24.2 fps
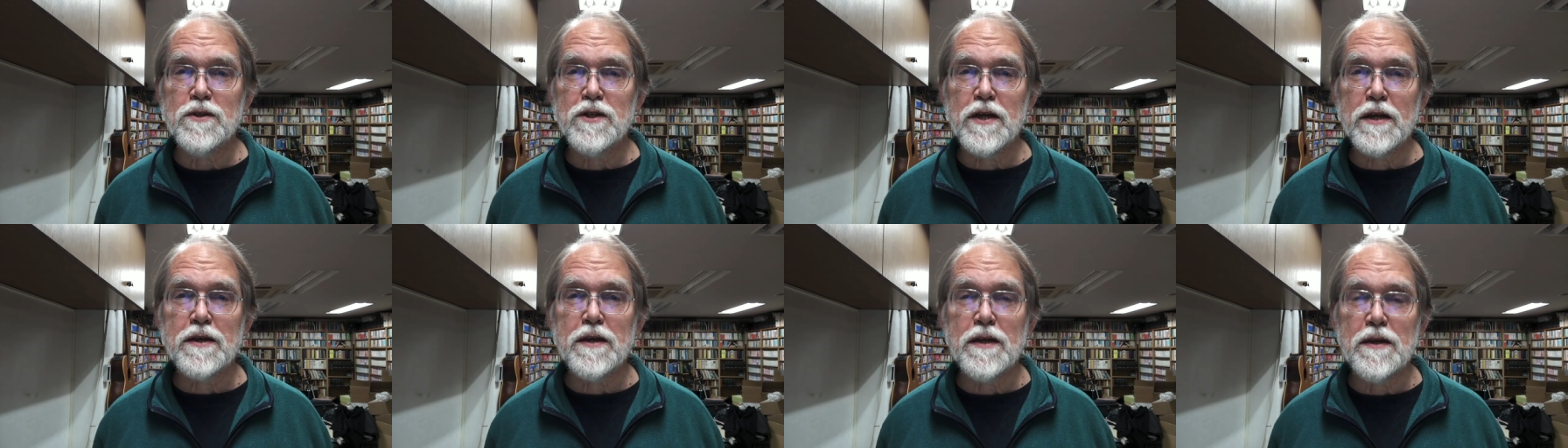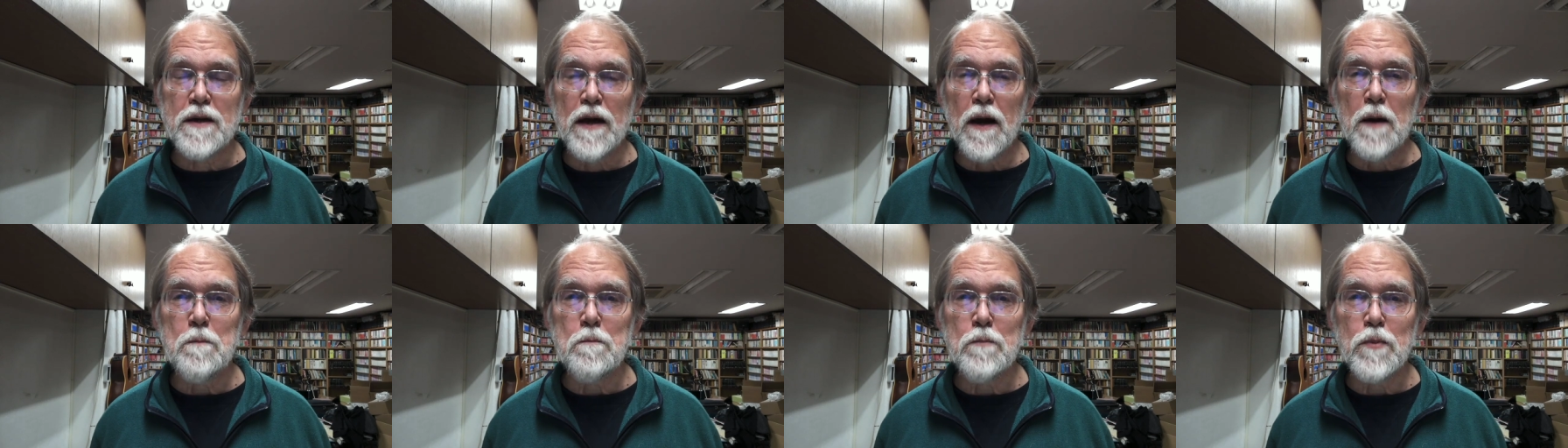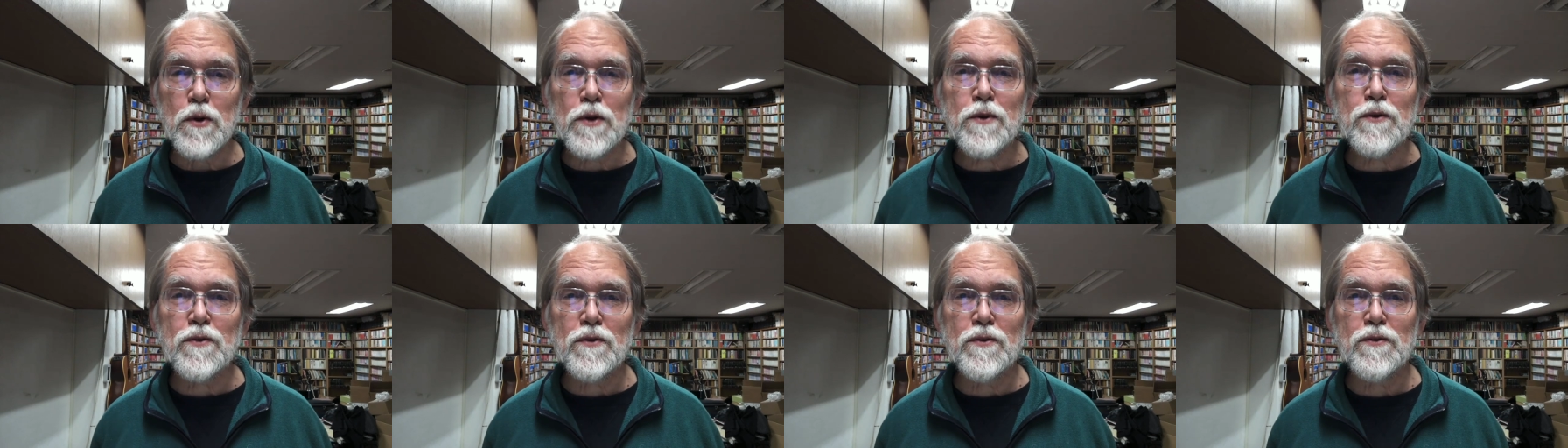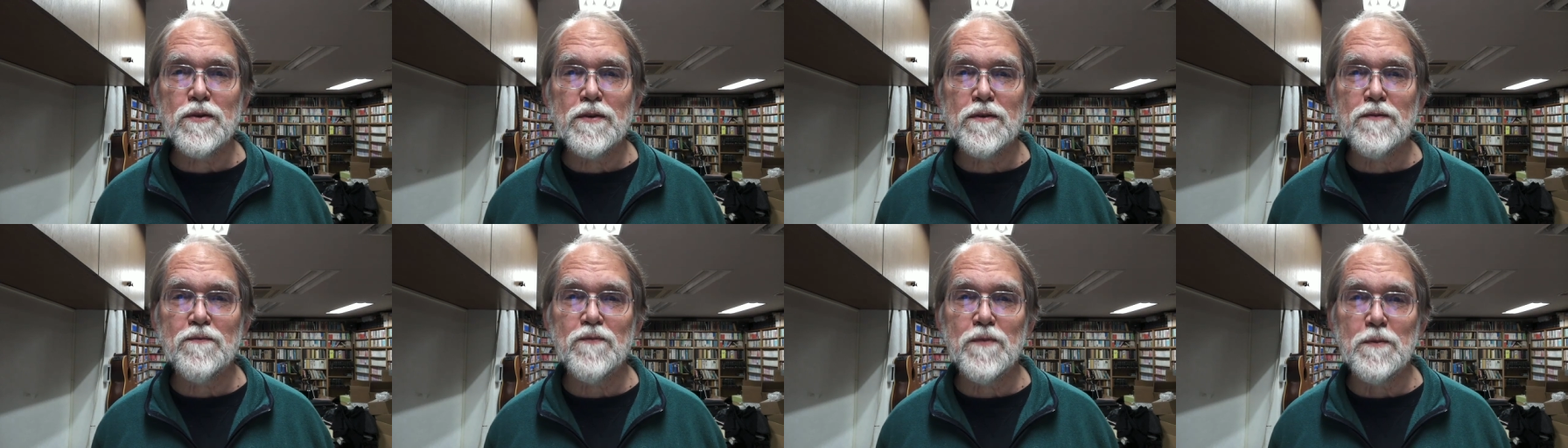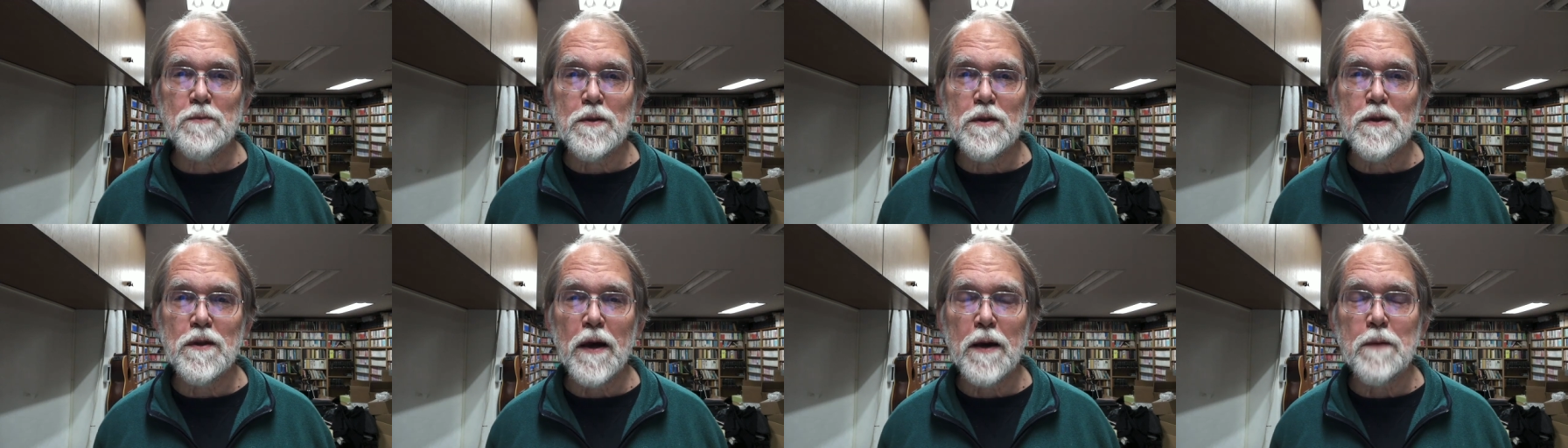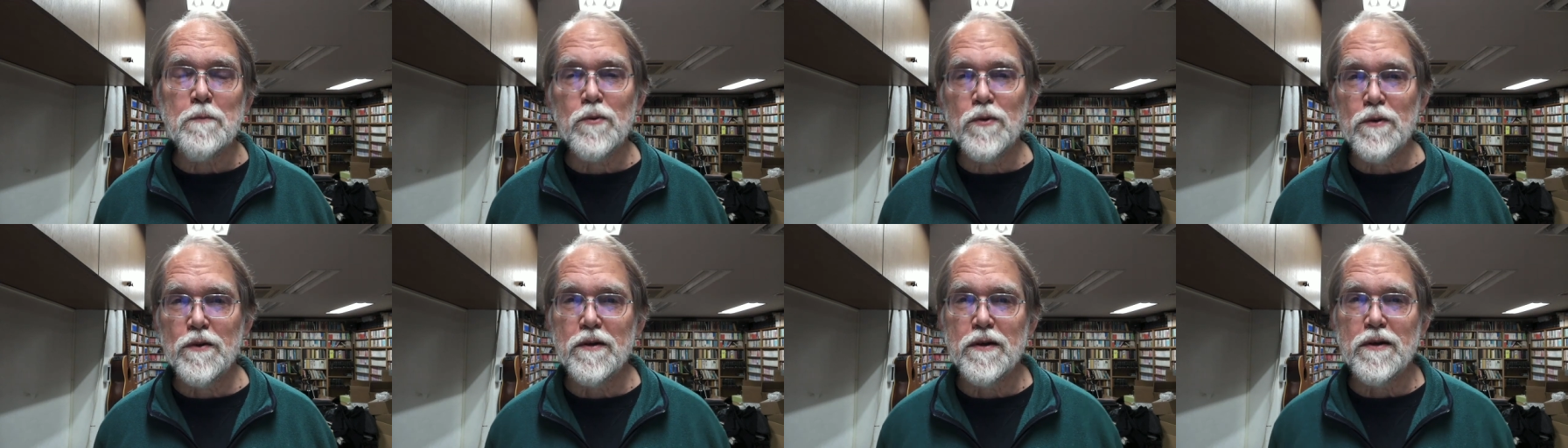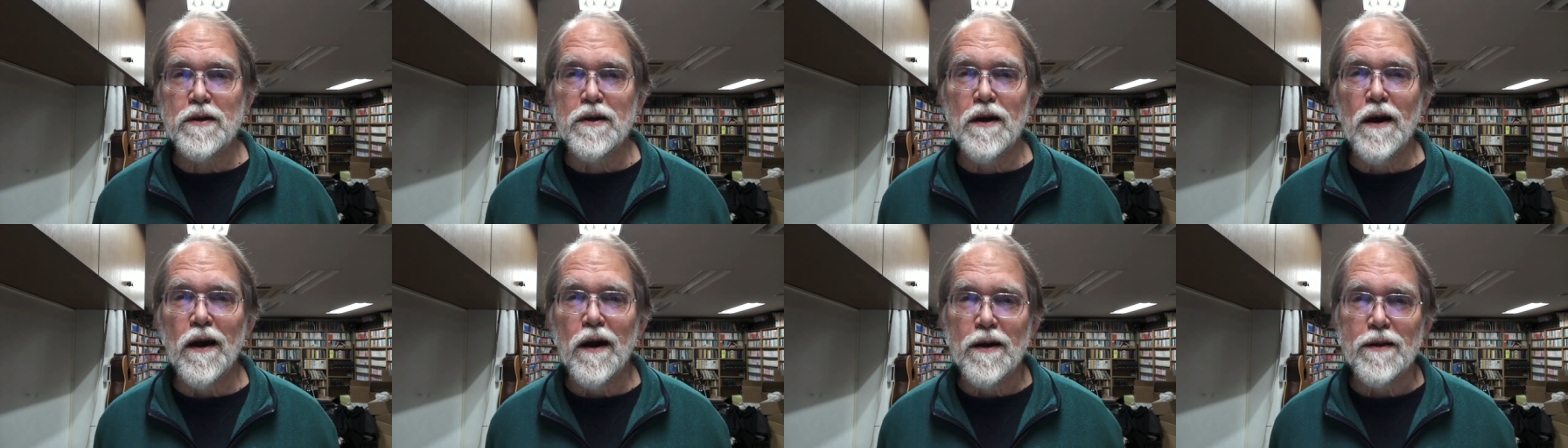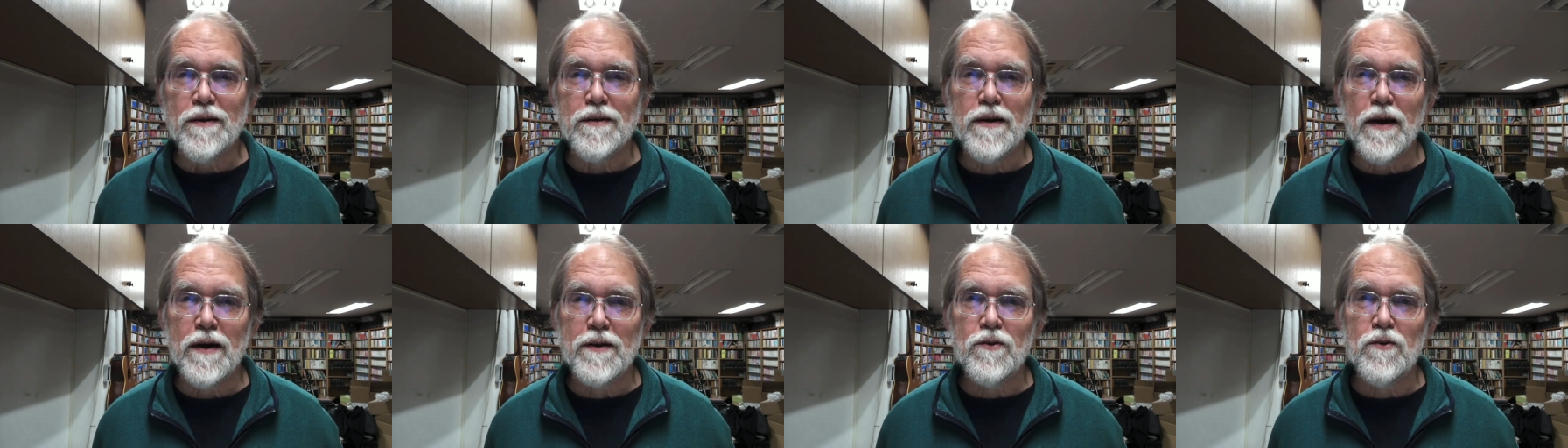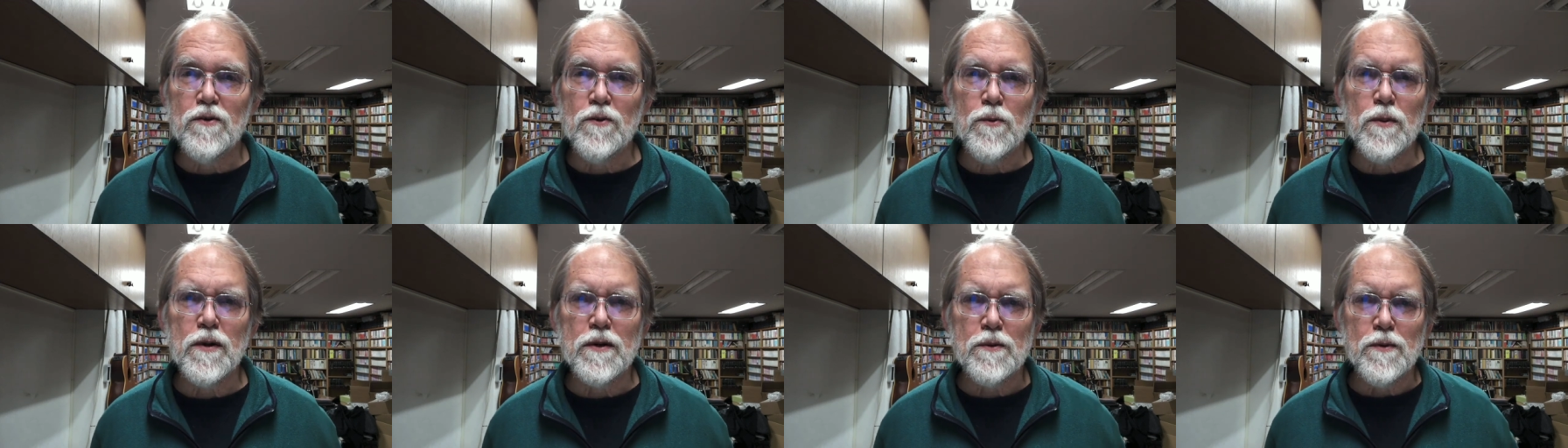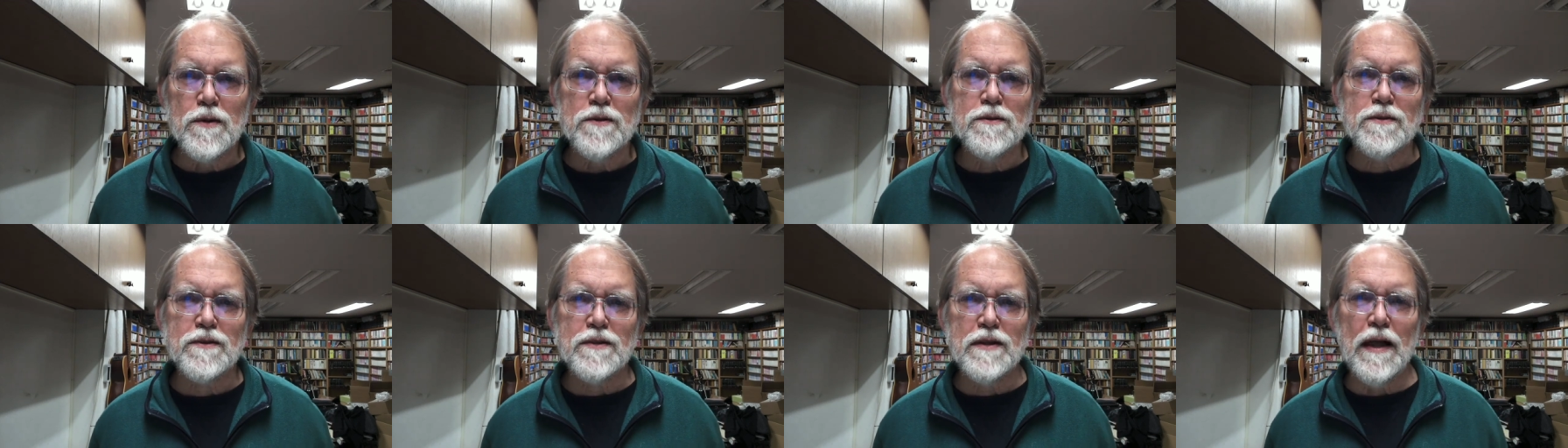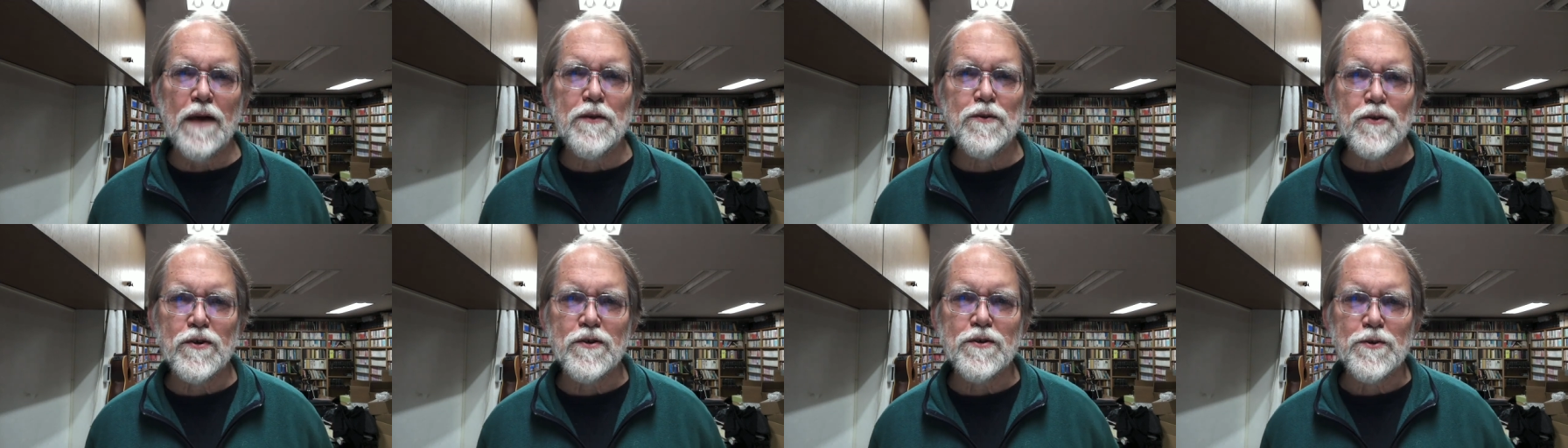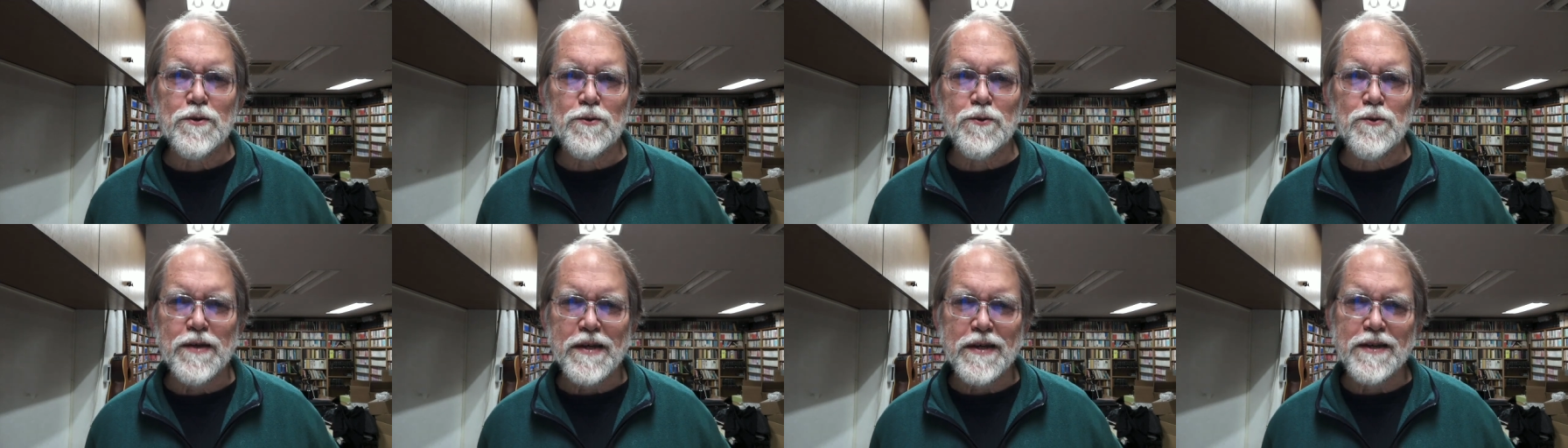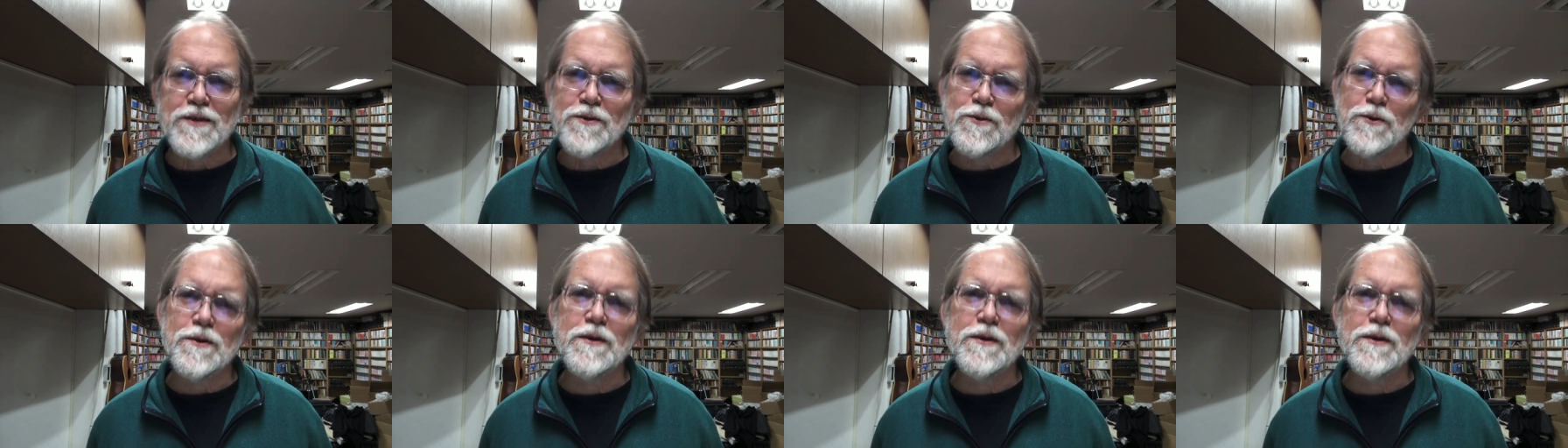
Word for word: checking out books from the library on, I don't know what it was, classical Greek